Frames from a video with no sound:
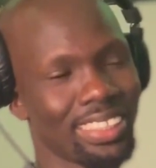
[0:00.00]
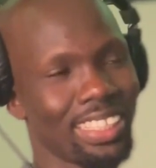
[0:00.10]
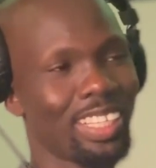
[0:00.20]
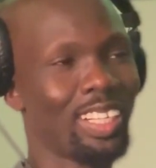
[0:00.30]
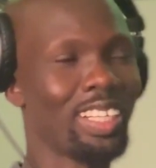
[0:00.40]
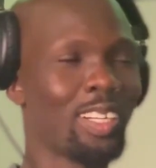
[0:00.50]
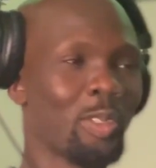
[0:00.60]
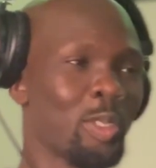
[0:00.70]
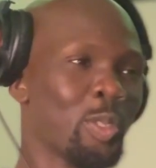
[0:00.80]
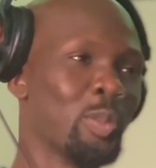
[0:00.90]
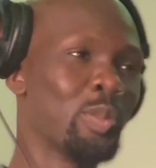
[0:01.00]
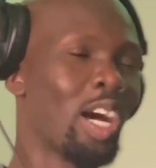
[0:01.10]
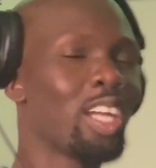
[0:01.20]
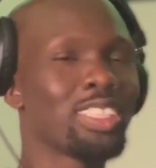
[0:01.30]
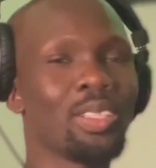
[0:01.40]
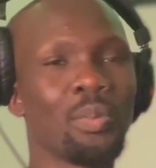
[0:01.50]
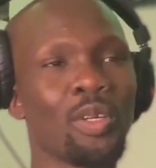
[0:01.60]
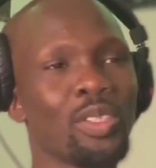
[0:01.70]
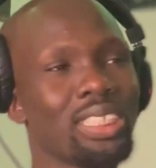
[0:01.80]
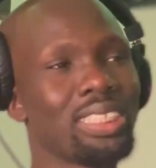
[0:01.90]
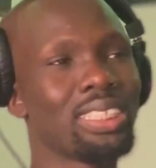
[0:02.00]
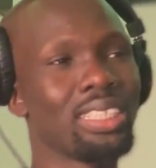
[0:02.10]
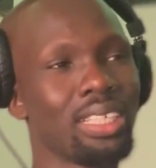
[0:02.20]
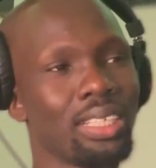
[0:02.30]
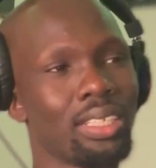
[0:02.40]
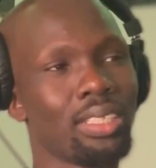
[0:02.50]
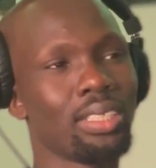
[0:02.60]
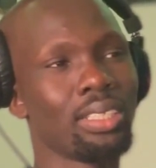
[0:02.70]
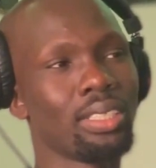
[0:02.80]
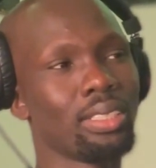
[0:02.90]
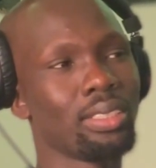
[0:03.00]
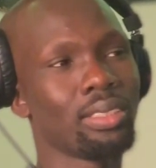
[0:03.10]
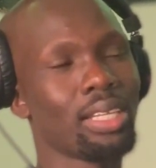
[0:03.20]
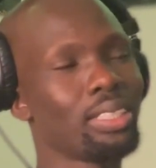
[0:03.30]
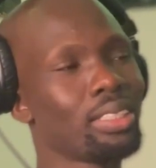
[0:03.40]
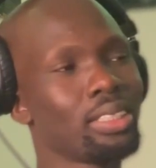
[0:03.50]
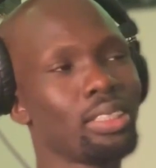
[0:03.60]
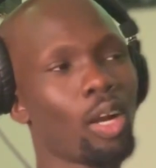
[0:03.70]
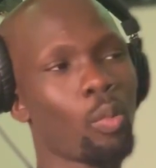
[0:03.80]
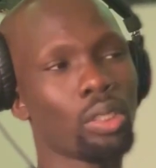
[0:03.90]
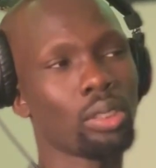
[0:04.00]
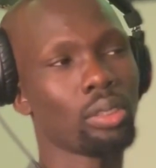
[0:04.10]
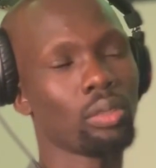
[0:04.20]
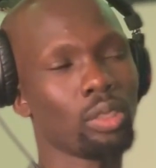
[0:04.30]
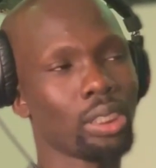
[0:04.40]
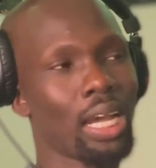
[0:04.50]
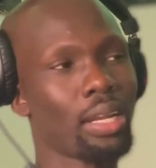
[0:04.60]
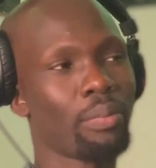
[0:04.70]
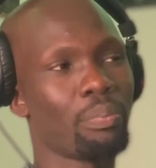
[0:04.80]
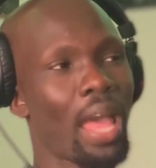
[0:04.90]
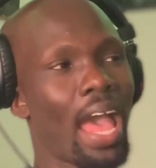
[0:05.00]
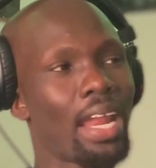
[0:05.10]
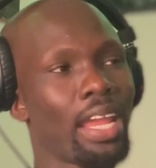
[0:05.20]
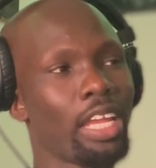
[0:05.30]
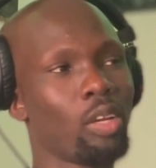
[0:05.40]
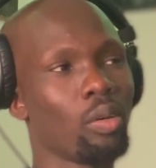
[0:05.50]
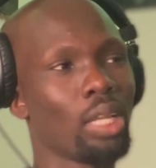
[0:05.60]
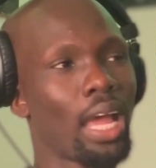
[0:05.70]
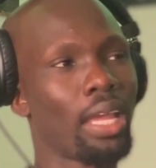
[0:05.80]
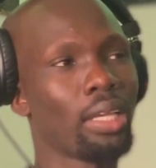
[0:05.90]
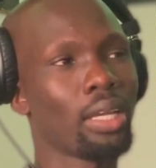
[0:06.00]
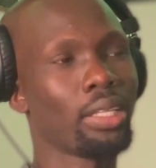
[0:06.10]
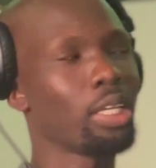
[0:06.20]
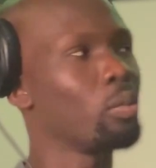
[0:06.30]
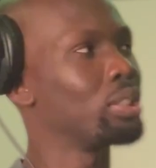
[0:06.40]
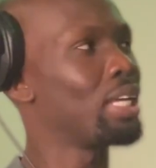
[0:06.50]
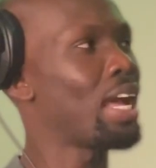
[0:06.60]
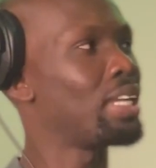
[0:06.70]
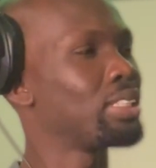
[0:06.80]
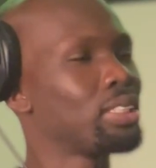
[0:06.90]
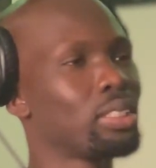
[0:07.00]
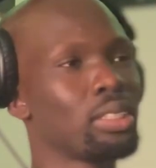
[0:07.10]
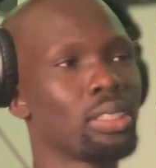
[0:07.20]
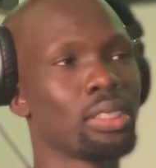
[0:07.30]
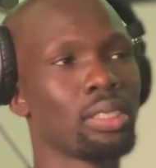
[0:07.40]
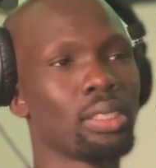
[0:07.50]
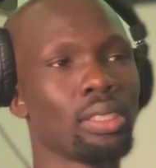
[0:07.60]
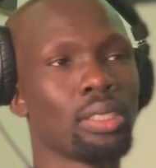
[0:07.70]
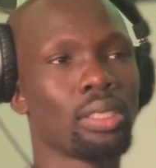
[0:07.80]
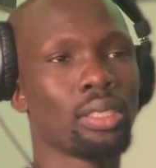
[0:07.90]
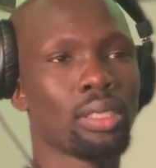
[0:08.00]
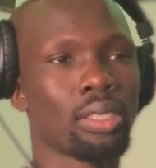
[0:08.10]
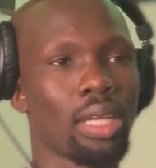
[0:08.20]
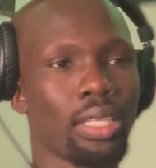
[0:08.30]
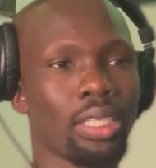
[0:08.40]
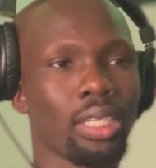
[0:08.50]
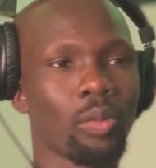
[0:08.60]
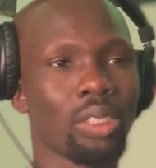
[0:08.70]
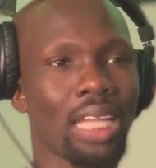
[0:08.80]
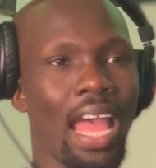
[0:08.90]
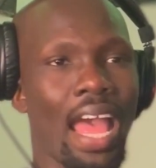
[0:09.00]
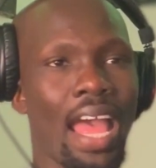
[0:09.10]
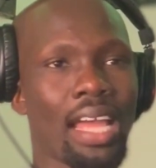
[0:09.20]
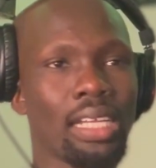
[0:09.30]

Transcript: I, I don't know. Honestly, bro, this... I think this dunk was, was kind of bad. I ain't gonna lie. I think it was ass. I think it was ass.